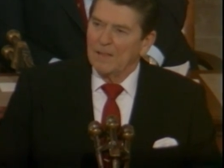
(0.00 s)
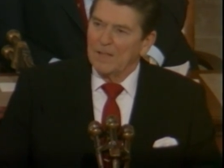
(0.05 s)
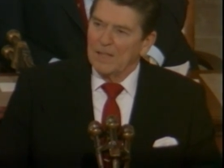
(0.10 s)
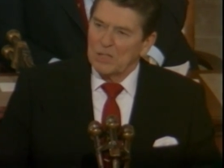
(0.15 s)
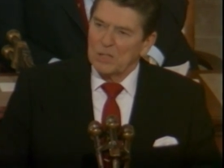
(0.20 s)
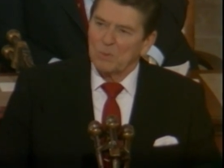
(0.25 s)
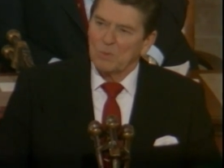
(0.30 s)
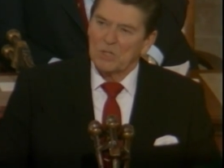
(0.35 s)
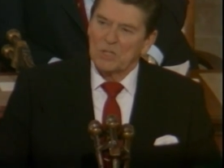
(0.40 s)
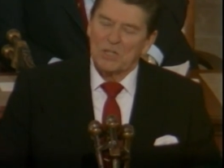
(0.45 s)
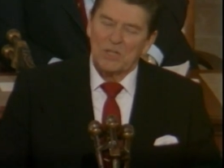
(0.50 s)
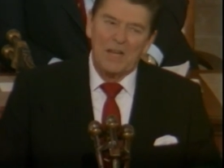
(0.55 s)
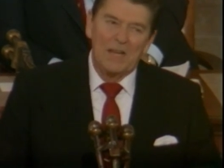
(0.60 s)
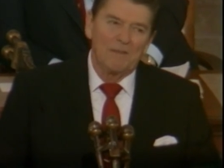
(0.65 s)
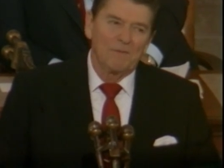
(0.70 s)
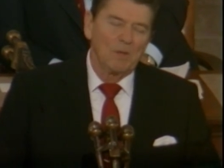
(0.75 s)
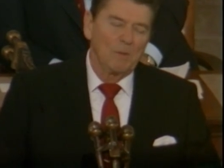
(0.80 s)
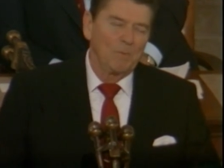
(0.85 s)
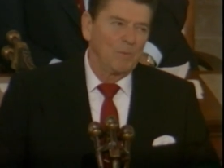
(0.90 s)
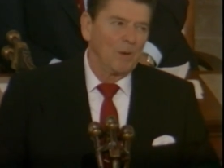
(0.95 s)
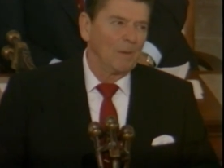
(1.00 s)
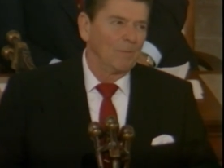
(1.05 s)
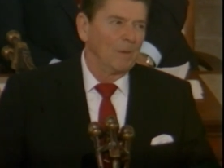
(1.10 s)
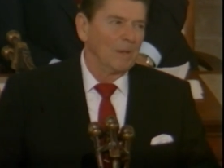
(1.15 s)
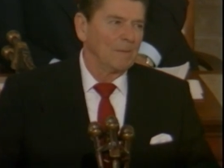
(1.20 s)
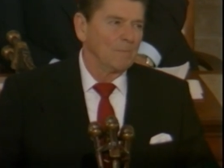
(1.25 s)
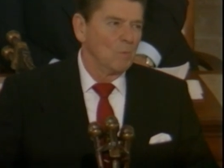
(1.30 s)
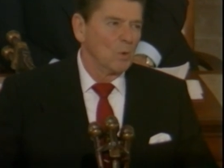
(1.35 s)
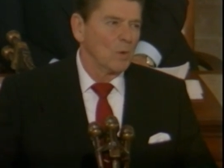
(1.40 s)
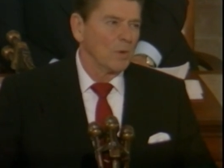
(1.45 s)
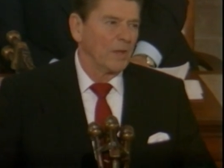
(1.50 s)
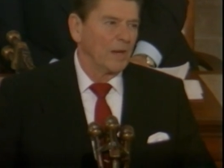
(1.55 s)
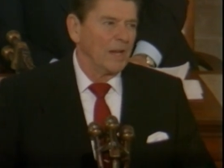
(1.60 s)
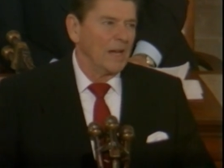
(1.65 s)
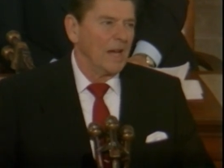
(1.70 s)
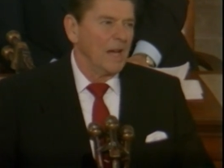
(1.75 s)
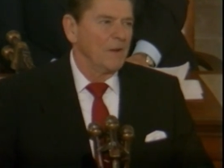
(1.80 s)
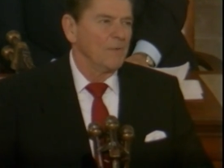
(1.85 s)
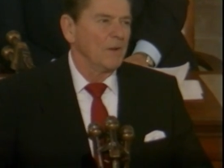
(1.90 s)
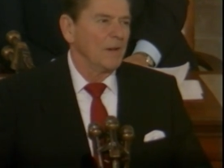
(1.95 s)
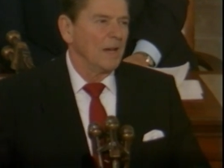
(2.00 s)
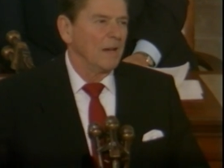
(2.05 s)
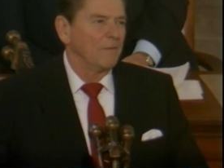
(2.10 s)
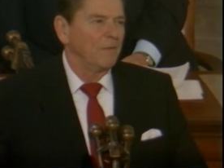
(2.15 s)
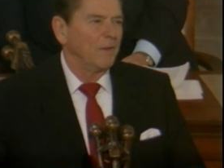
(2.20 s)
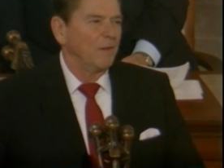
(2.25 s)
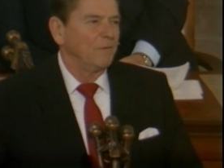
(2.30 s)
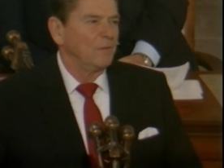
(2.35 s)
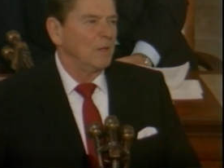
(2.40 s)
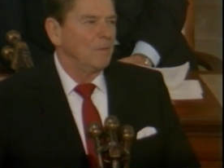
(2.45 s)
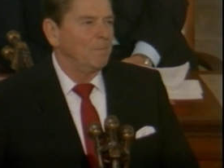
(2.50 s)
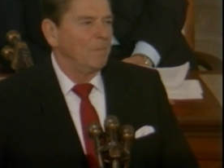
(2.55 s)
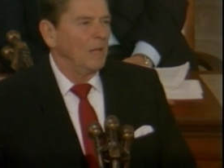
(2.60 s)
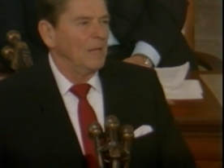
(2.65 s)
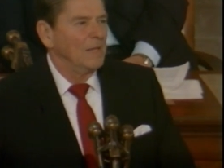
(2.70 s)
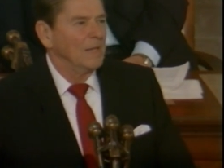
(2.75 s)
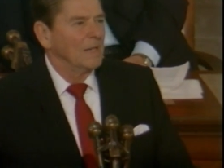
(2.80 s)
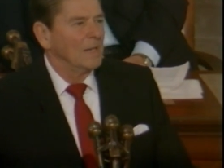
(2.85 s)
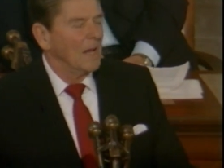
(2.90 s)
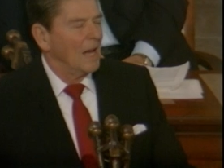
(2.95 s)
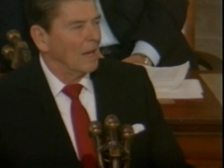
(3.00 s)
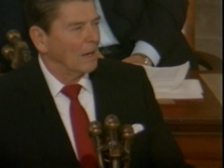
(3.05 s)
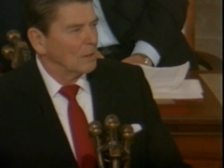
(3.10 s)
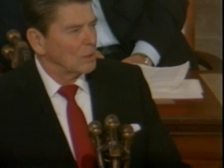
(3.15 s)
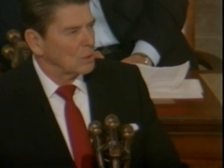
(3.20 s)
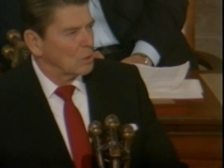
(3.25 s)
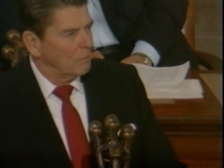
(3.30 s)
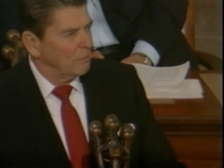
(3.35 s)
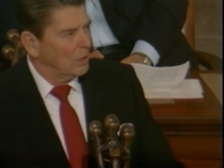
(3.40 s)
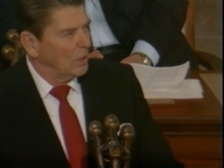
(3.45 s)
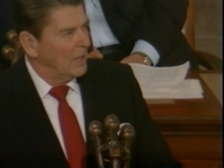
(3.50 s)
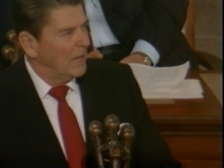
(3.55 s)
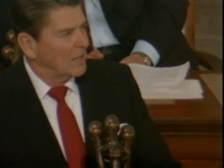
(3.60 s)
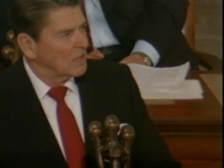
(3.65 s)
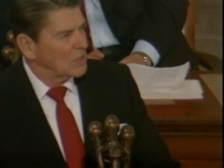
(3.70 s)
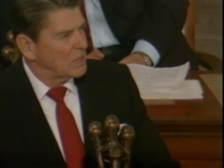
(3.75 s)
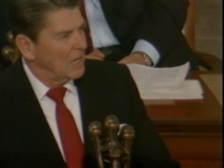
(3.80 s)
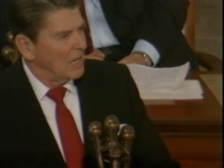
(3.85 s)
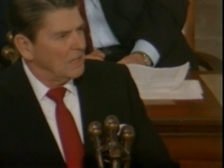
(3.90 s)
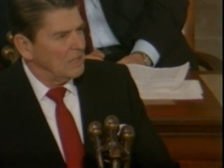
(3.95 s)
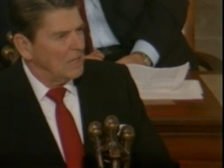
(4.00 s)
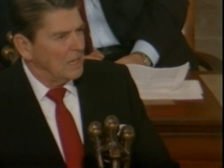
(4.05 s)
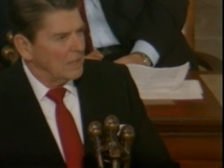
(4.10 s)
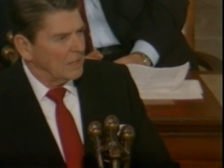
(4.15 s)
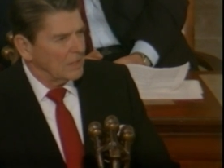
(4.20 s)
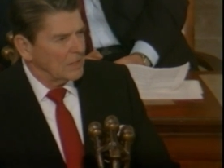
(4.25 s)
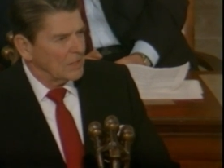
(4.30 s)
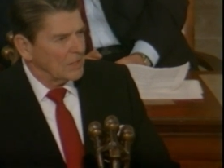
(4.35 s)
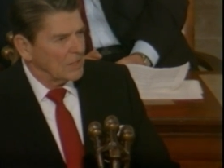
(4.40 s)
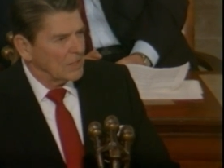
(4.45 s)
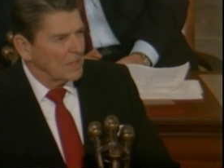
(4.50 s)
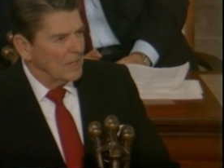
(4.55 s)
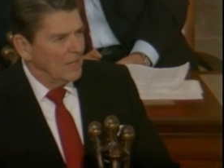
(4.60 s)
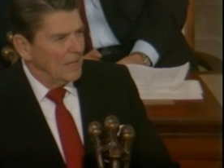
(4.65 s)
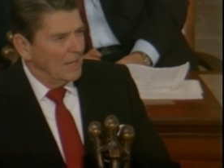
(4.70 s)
This will save the public more than $150 billion over the next 10 years.